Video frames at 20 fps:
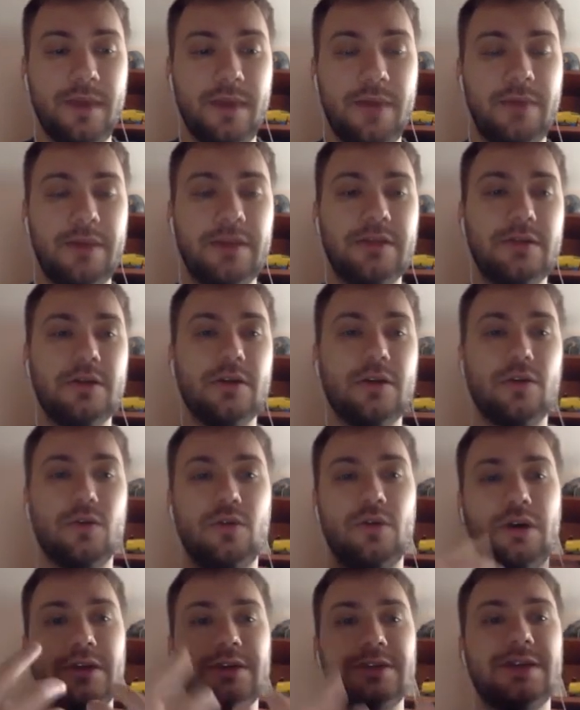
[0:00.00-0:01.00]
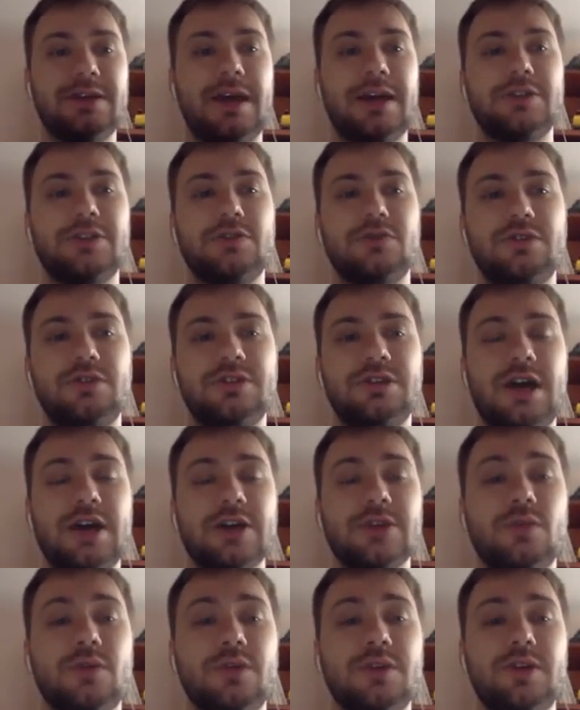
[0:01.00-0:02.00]
bit look inside to
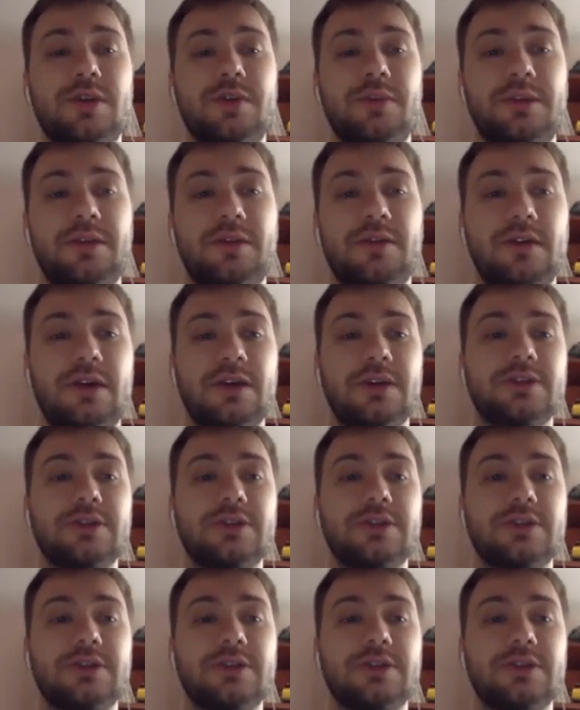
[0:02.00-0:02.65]
discuss what's happening there.